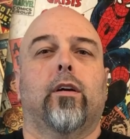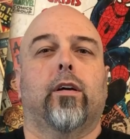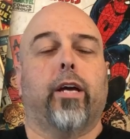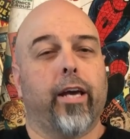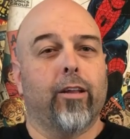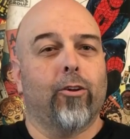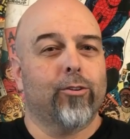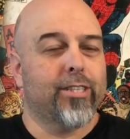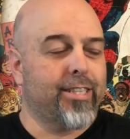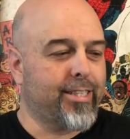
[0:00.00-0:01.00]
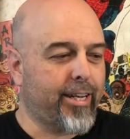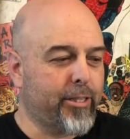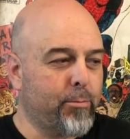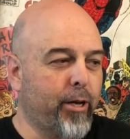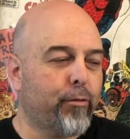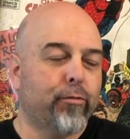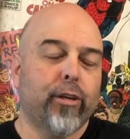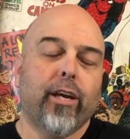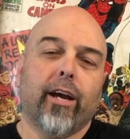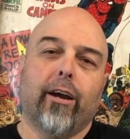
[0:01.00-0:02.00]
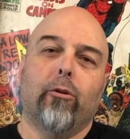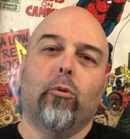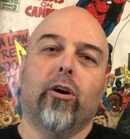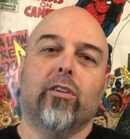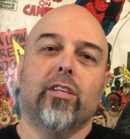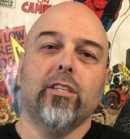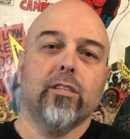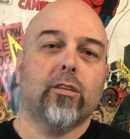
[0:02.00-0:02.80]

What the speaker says: How long does it take to make a video? Well, this is a